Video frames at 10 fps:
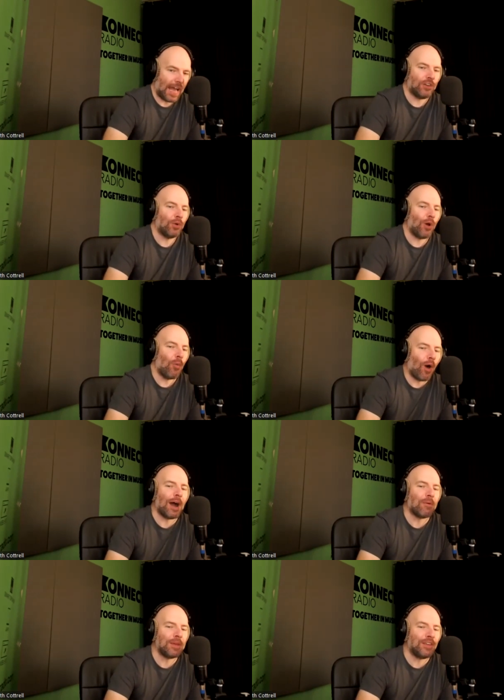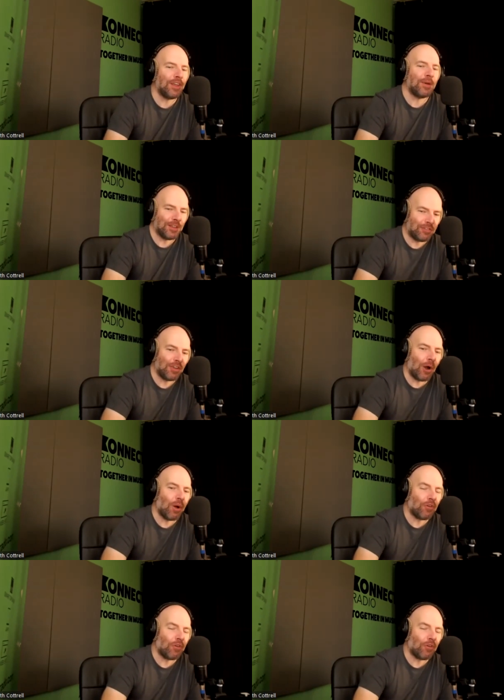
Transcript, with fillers: I don't know what I'll be doing. So,